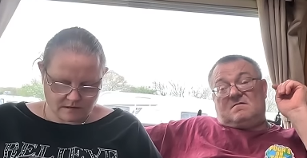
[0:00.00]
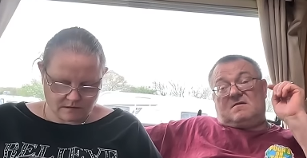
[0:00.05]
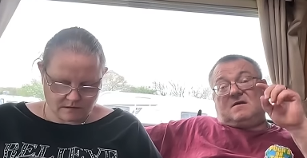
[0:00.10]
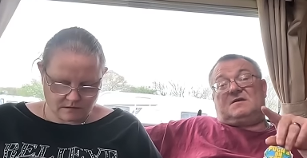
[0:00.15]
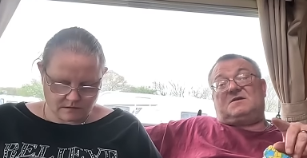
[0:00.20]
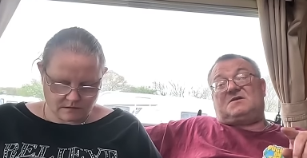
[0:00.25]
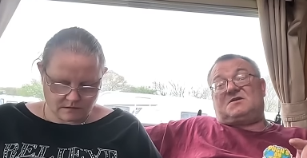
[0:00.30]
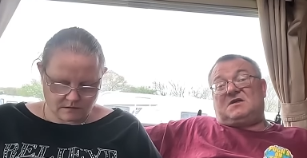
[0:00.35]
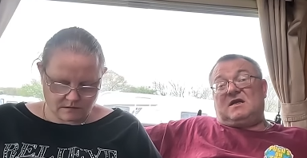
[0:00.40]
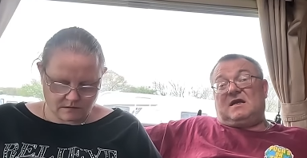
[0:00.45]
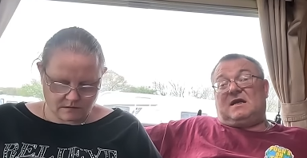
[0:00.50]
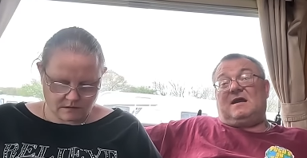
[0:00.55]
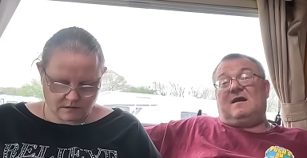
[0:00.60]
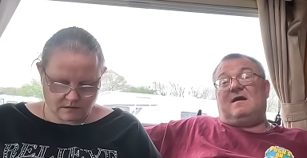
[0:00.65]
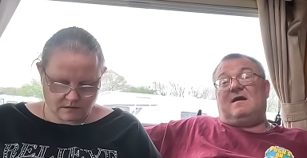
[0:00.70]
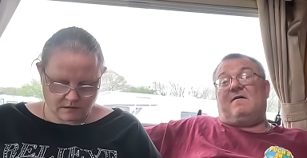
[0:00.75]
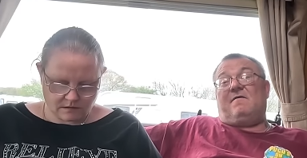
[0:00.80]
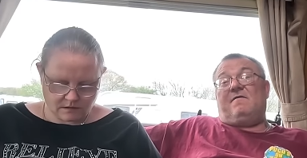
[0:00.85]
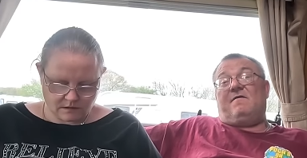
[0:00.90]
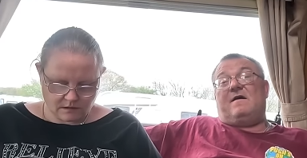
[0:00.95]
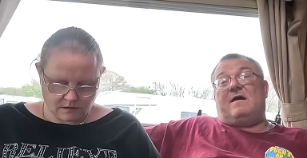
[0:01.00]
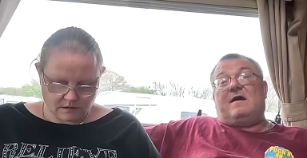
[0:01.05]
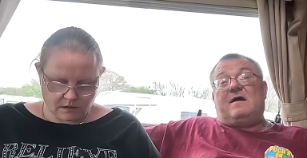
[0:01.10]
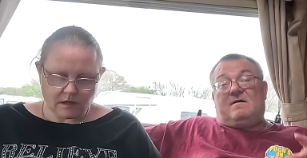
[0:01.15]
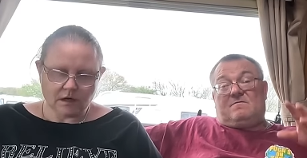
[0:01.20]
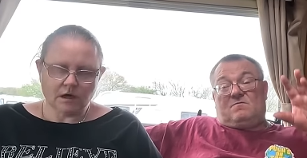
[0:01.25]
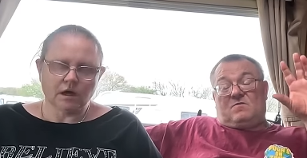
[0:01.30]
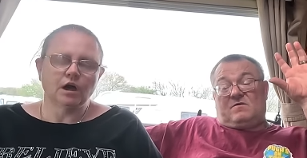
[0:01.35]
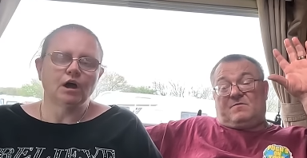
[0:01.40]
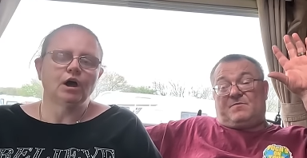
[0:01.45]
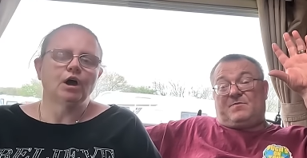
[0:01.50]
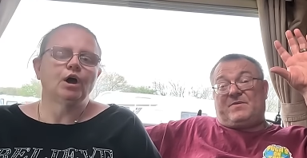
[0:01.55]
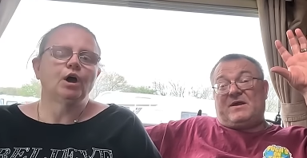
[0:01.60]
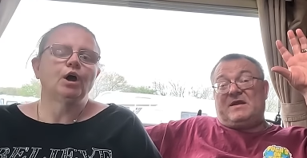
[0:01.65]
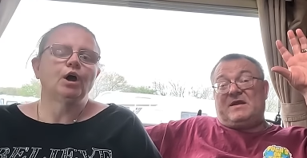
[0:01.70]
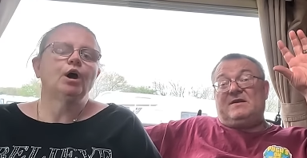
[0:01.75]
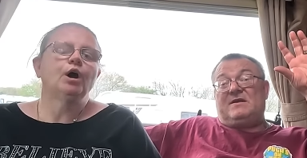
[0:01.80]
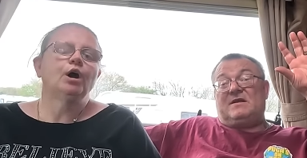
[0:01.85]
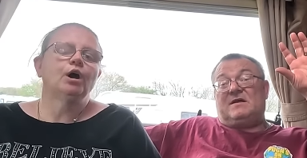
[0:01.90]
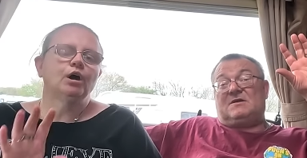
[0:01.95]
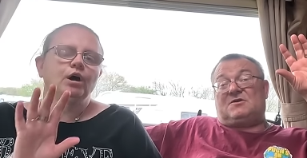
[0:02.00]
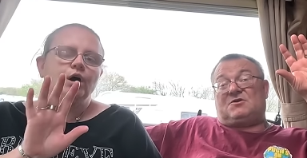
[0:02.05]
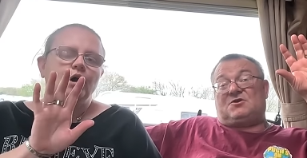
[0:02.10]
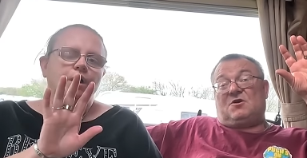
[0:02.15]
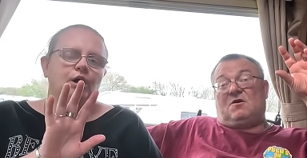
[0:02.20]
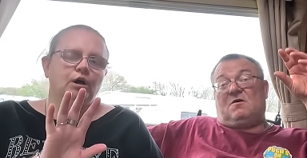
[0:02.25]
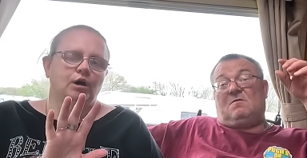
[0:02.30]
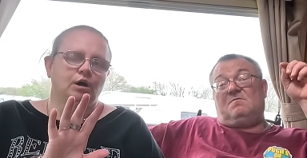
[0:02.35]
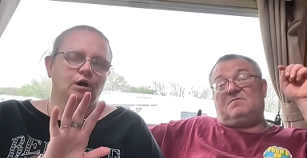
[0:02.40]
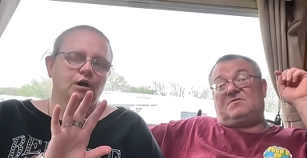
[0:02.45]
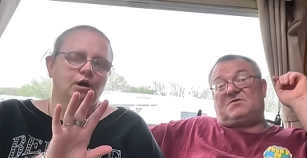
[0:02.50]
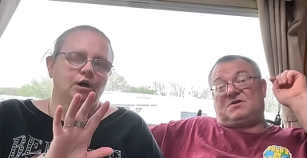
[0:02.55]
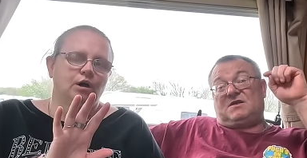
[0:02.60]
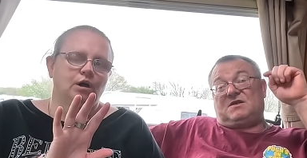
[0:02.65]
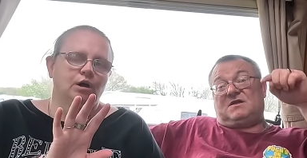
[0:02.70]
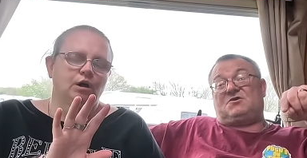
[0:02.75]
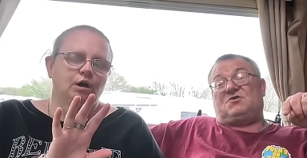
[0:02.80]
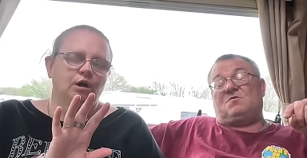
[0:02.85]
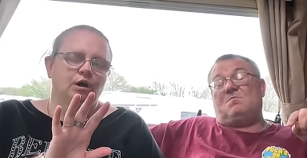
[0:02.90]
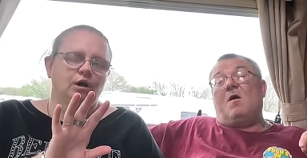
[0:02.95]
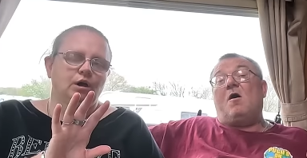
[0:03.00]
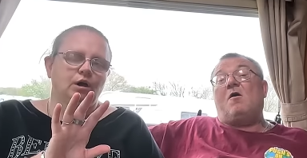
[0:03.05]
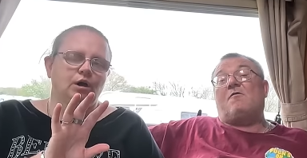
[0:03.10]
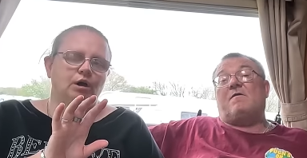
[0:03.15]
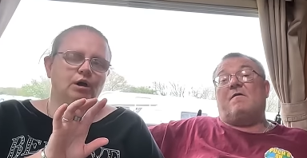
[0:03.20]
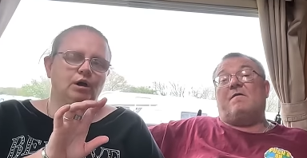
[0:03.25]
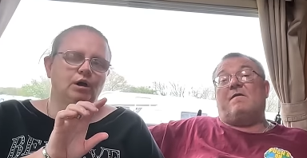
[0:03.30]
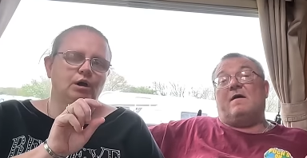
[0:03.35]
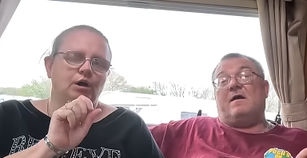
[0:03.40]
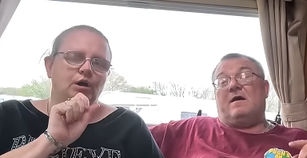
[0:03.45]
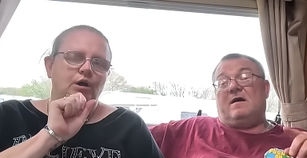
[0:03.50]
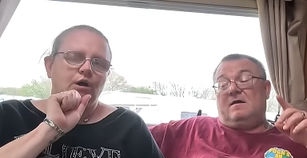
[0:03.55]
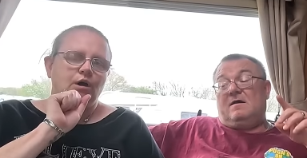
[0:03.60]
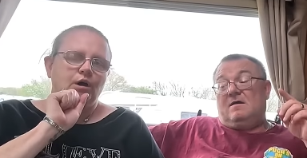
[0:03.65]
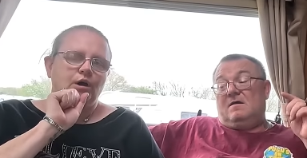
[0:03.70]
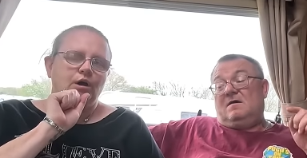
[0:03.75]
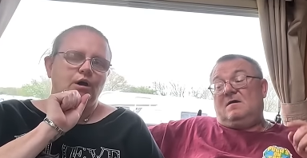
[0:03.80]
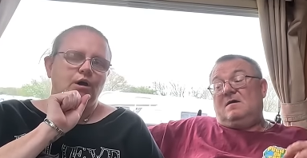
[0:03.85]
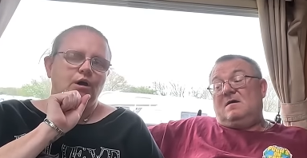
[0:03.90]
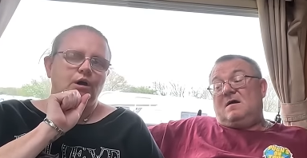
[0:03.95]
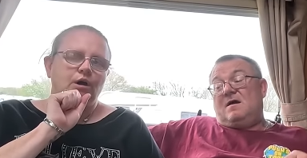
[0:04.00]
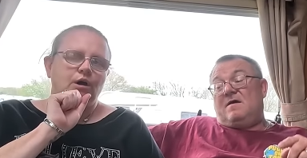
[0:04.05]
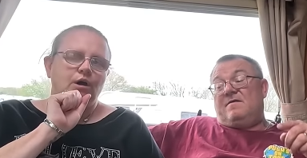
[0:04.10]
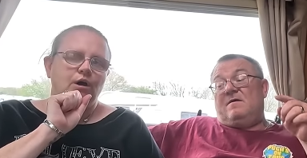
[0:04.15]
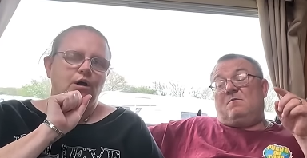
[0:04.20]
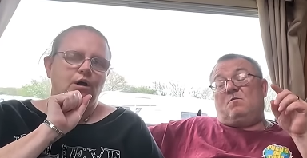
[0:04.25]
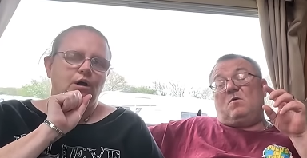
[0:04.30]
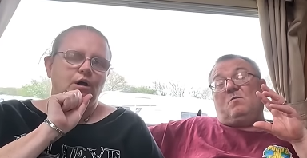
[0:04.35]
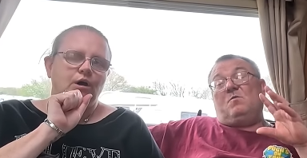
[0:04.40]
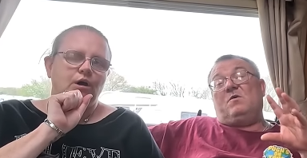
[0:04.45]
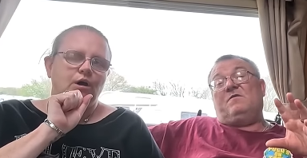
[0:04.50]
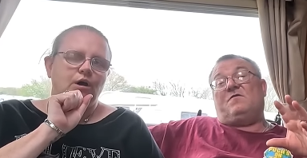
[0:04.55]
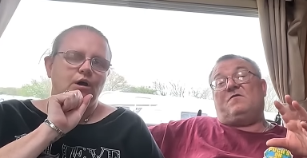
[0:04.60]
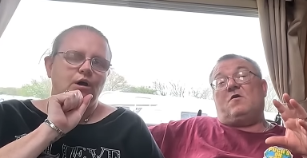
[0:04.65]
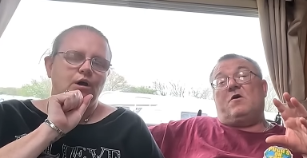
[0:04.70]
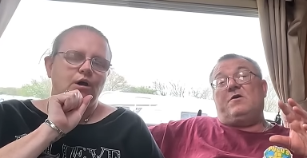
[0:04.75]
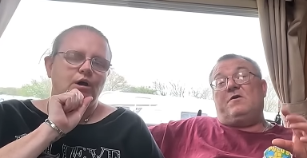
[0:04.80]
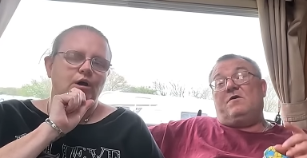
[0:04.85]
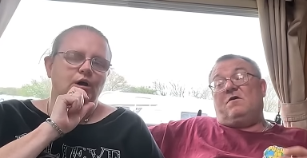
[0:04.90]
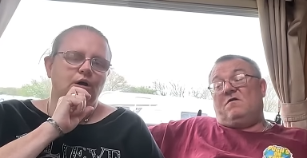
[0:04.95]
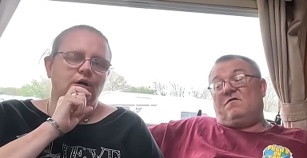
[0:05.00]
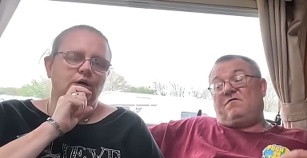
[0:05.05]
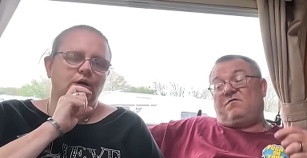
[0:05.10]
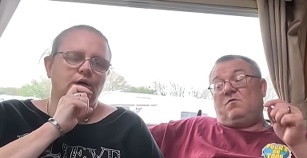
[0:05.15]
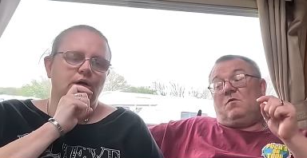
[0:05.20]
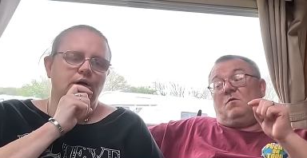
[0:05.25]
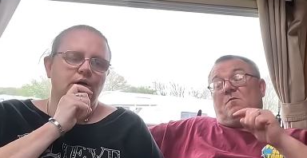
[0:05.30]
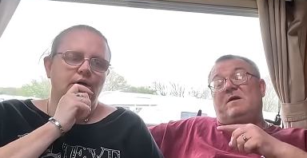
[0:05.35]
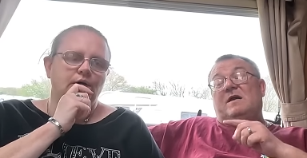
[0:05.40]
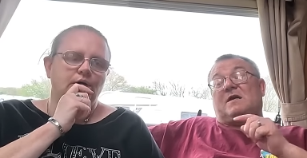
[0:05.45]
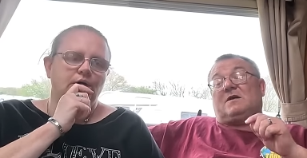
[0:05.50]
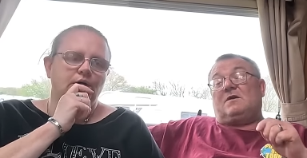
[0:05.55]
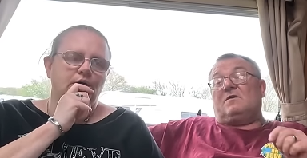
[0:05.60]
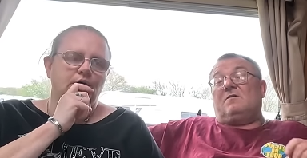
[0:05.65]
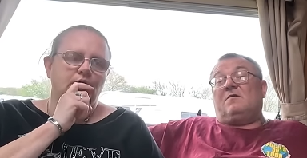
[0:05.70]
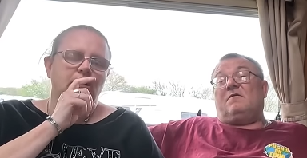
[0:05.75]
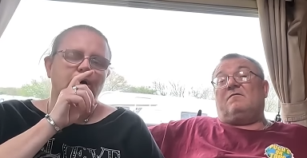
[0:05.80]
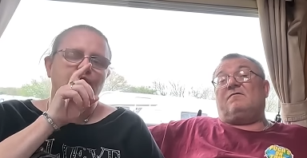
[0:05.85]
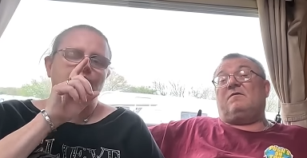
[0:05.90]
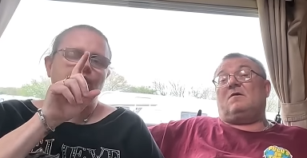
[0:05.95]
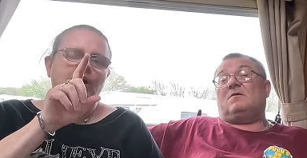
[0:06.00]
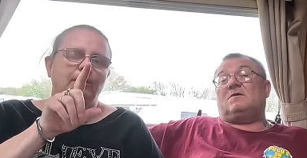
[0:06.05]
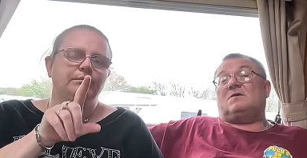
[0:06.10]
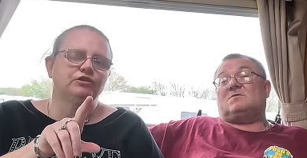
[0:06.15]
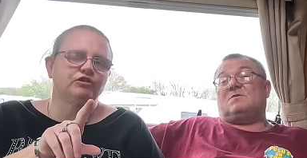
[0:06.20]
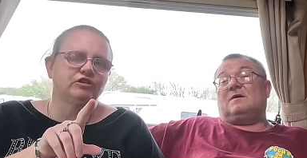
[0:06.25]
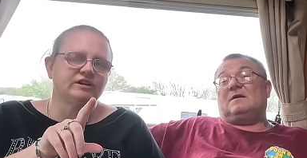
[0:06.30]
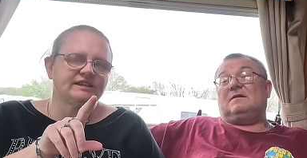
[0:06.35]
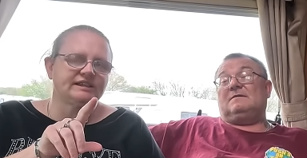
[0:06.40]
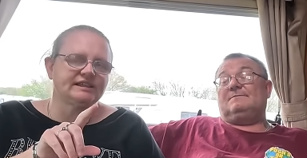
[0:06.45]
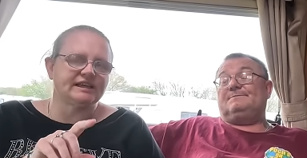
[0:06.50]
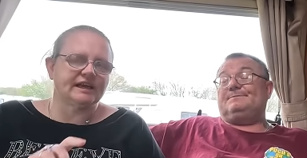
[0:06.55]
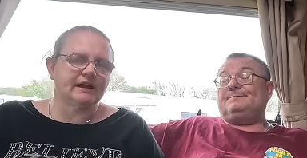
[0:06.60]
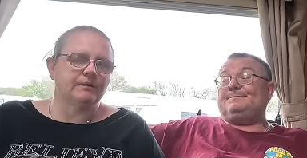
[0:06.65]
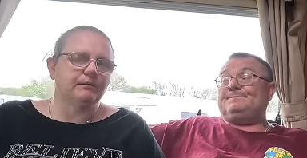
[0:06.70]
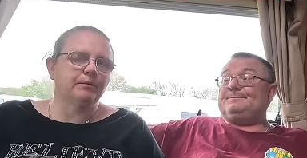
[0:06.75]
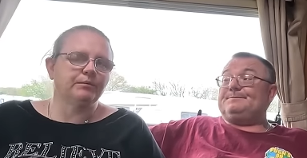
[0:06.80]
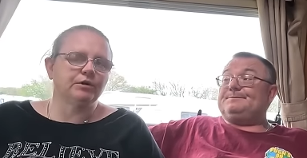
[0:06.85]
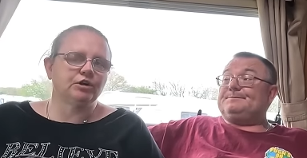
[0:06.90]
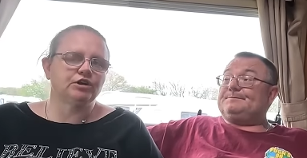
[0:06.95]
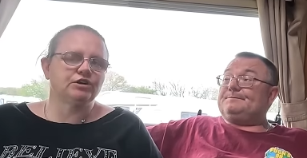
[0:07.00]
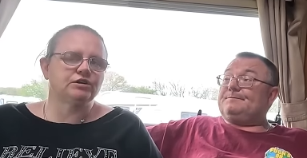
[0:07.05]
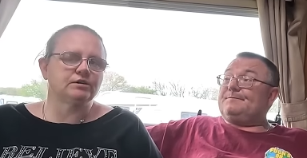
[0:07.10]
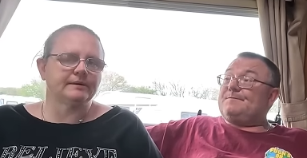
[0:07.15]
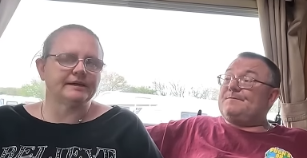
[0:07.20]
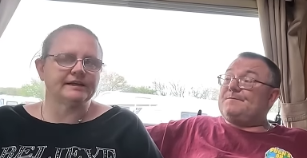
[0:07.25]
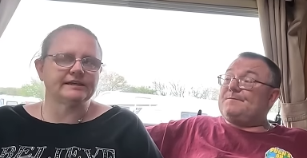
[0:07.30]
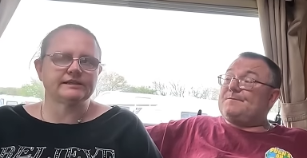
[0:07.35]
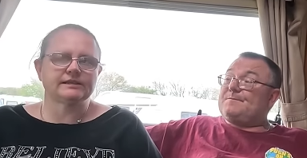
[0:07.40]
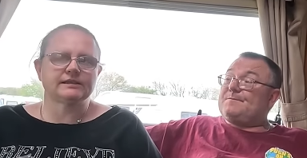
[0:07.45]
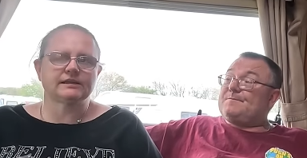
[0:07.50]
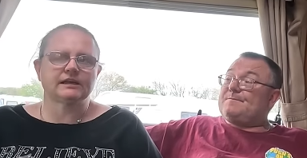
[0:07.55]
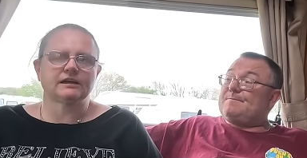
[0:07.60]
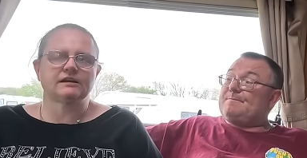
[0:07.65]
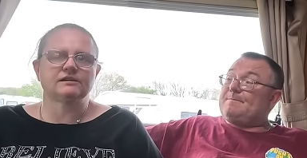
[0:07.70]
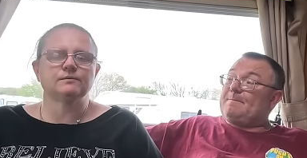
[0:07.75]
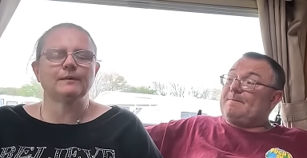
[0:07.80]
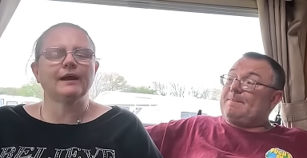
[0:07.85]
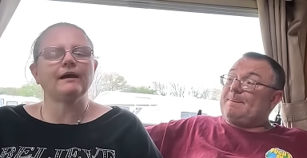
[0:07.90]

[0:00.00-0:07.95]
Speaker 1: and stick it on there. Well, pinned it at top. Stick some more on there. And then when we've got enough, we'll make another vlog I was going to say,
Speaker 2: what we're going to do is, because